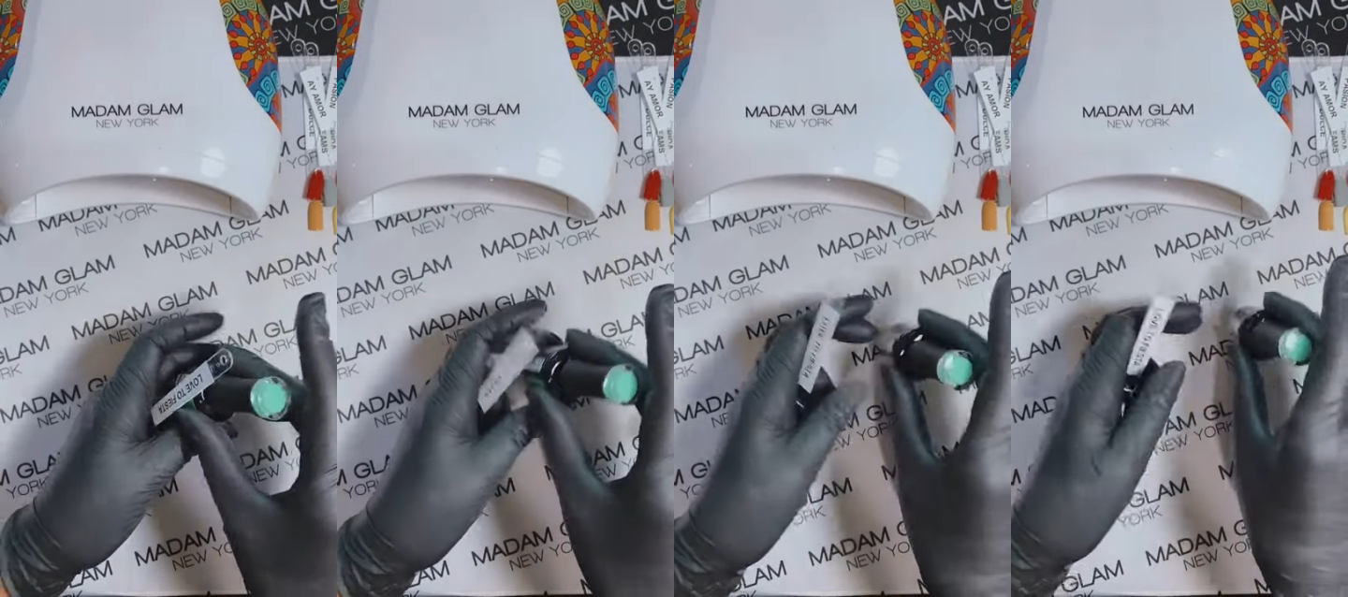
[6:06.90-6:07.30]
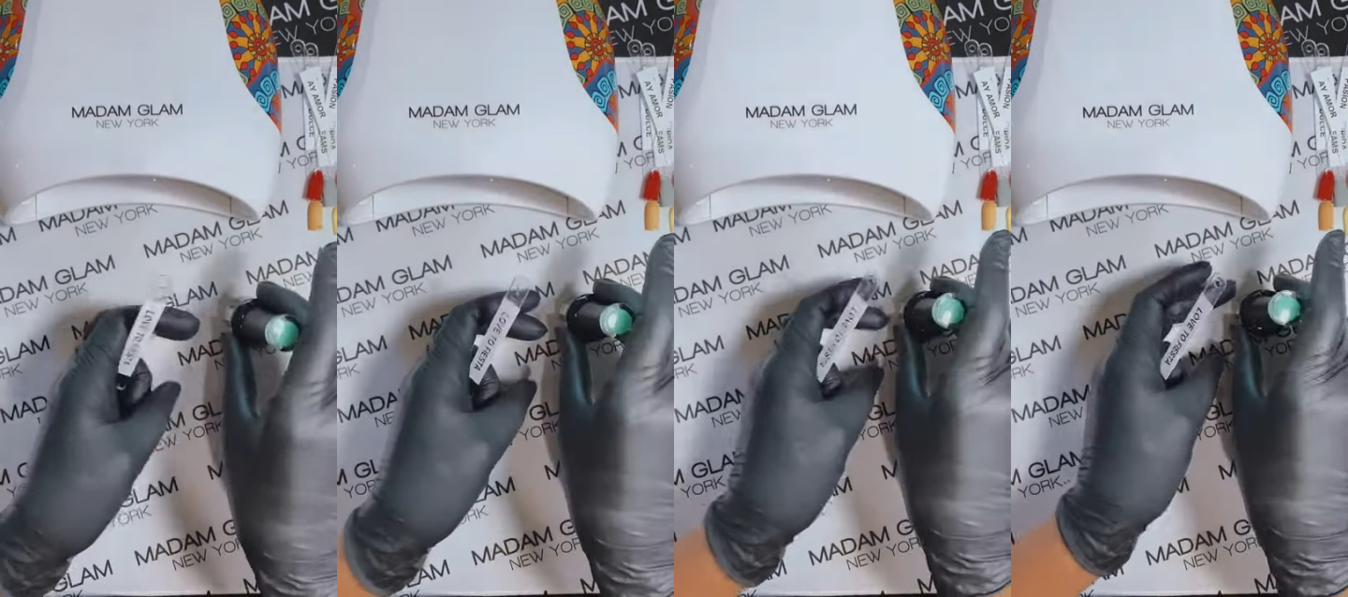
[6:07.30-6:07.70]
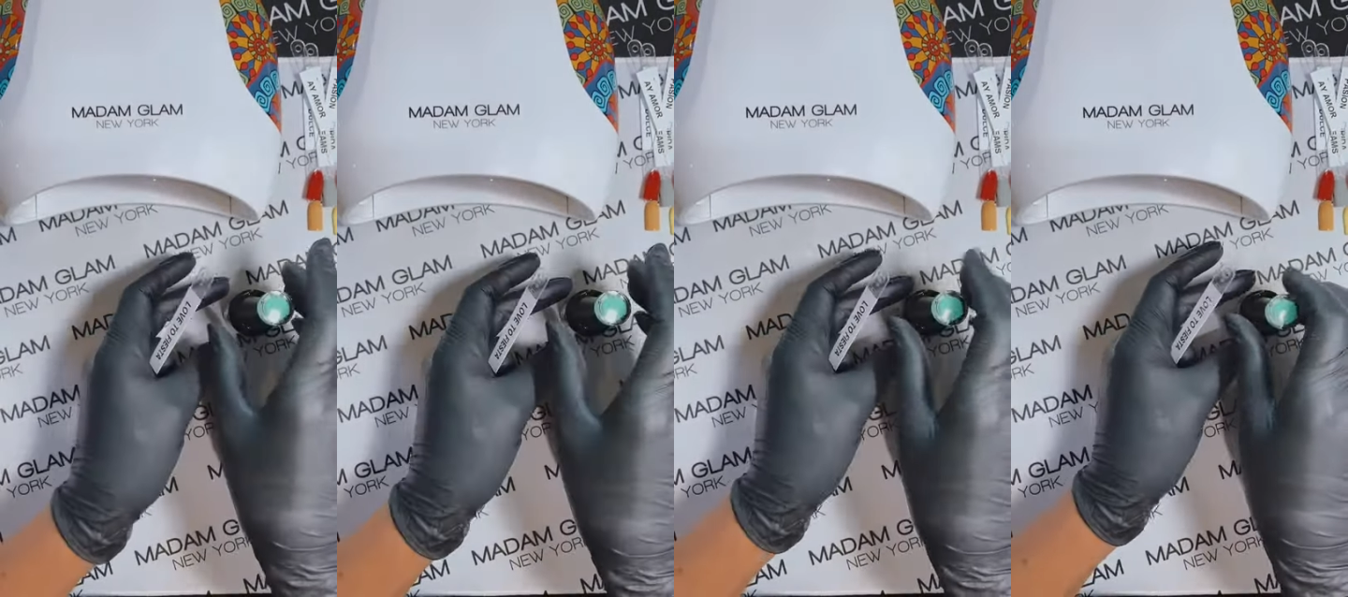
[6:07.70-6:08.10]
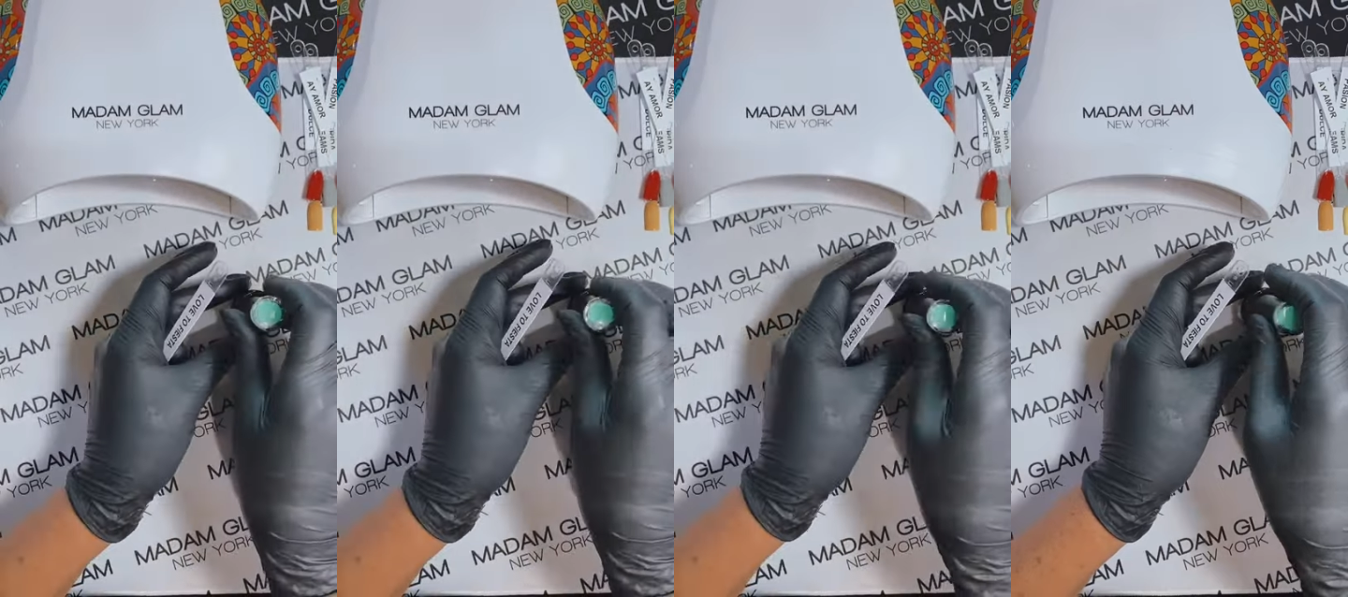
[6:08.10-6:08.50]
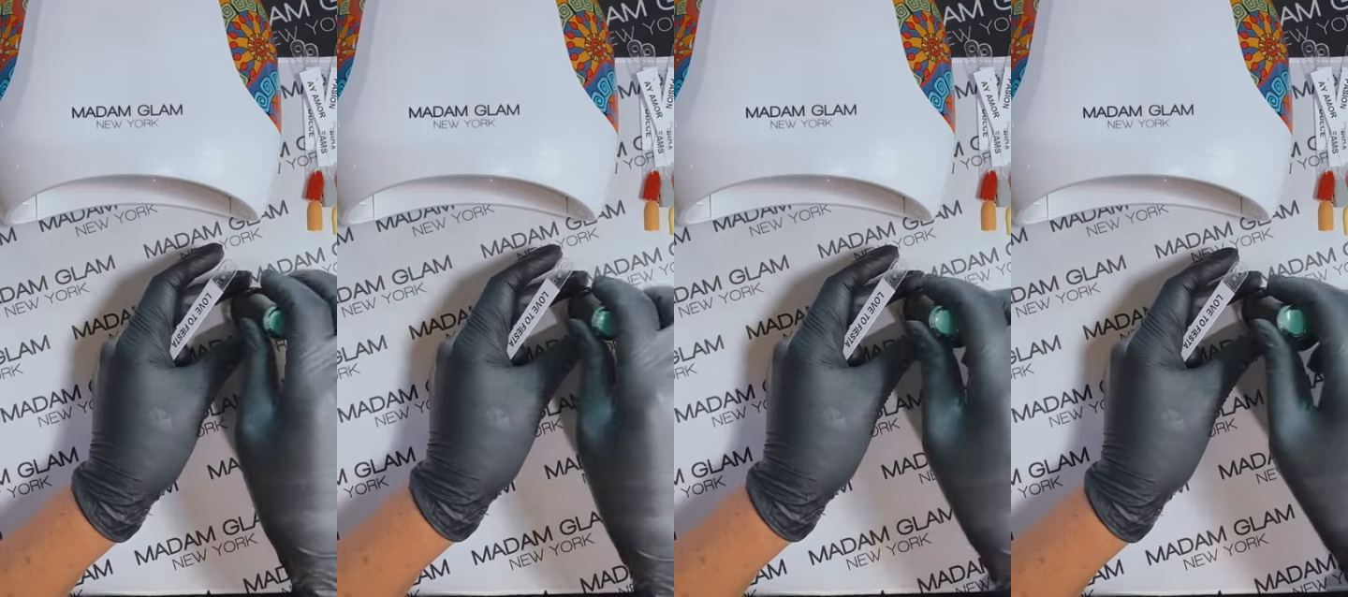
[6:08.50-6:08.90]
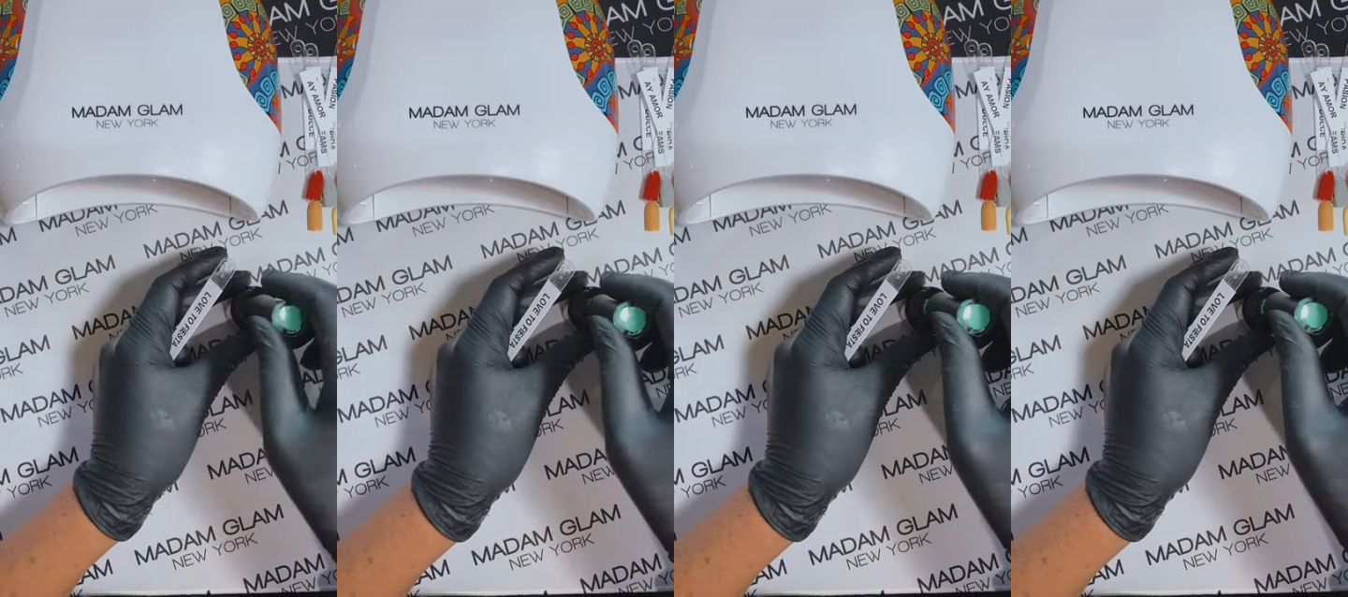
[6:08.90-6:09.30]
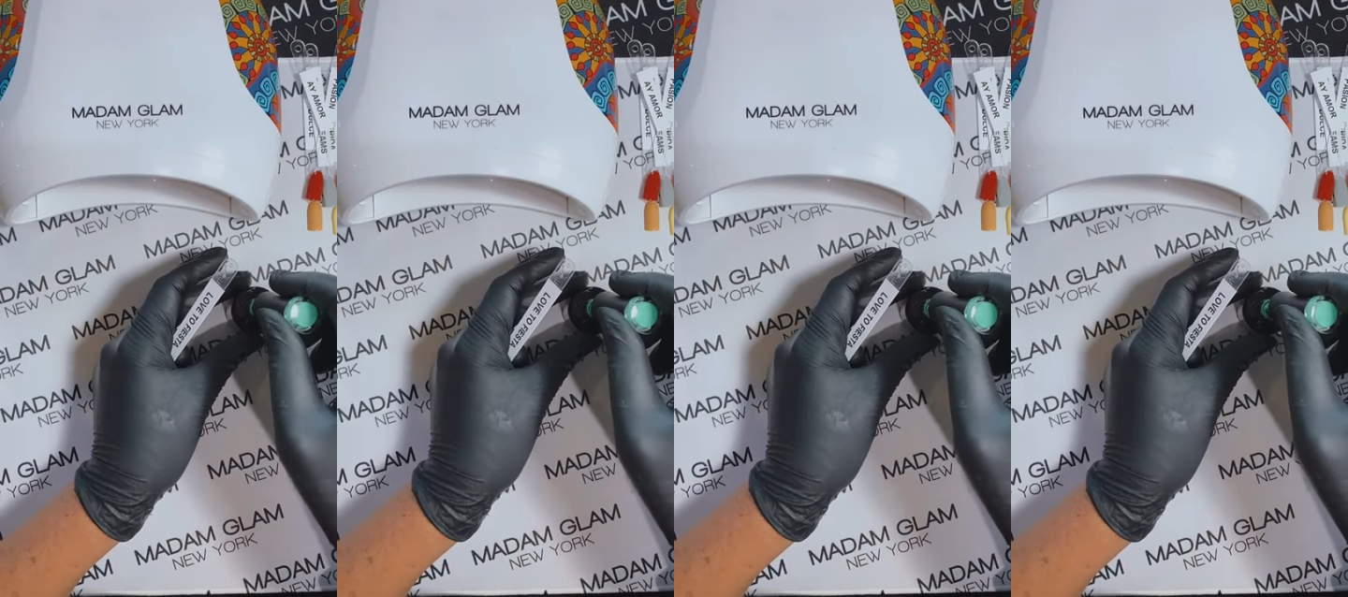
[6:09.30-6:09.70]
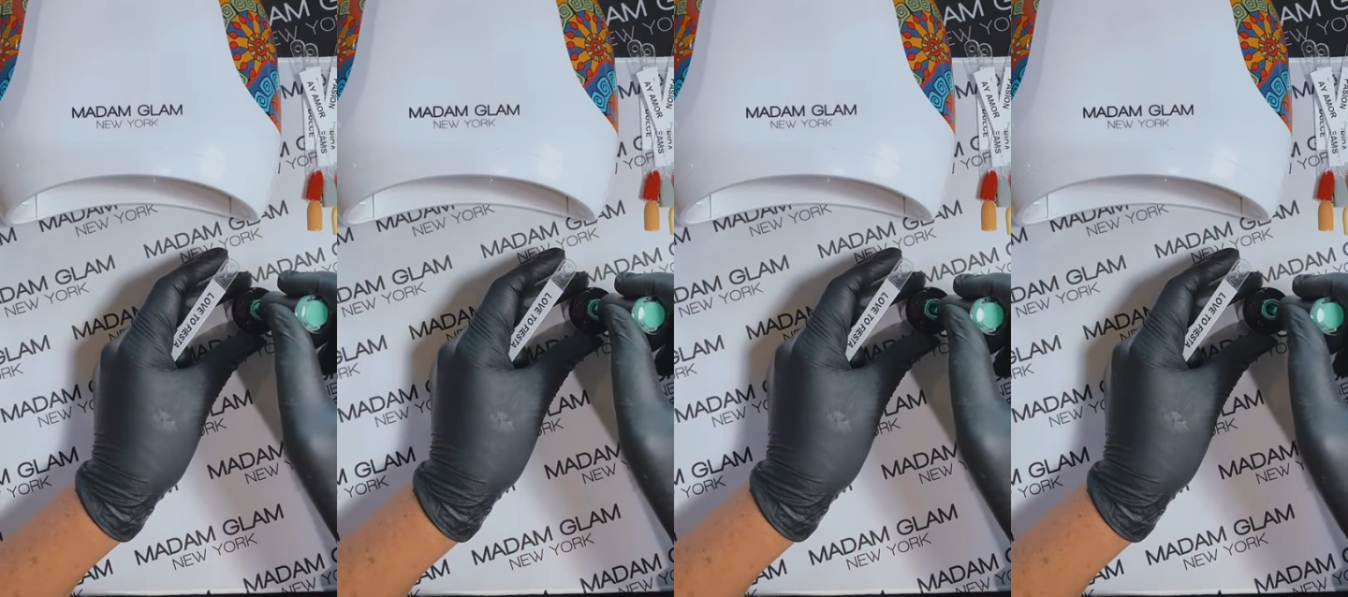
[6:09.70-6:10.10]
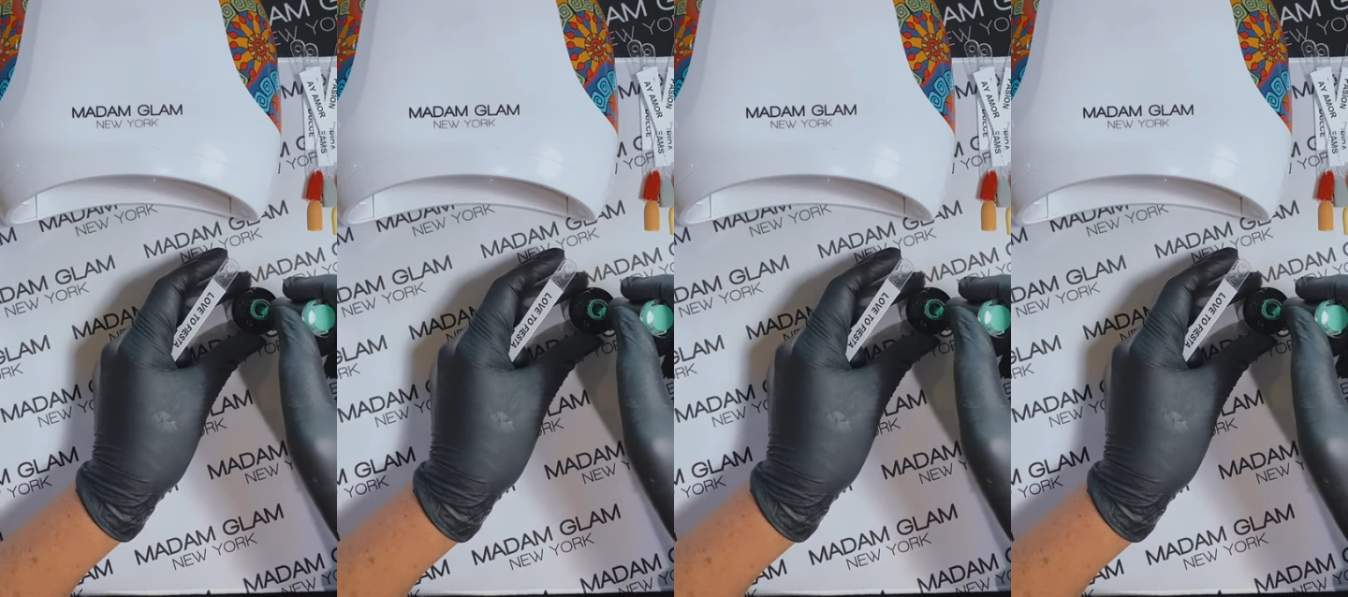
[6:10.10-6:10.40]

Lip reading: (no speaker visible)